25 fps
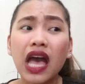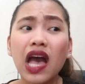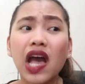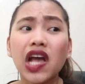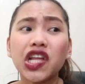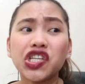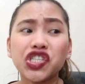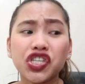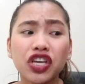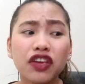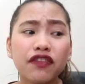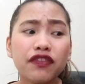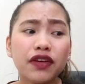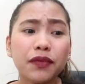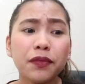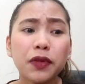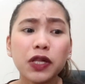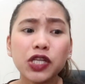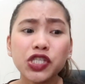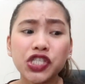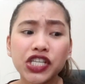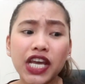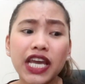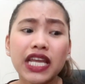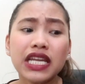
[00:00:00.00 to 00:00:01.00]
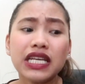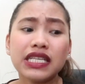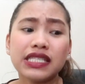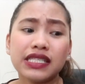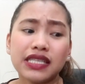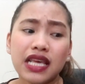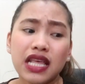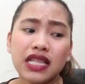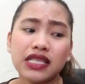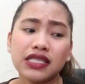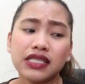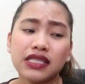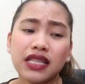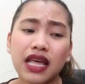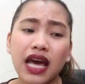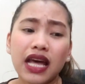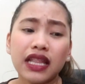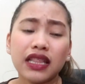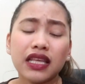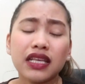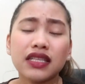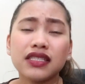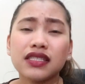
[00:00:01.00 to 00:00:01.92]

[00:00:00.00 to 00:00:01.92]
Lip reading: Achievable siya in a sense that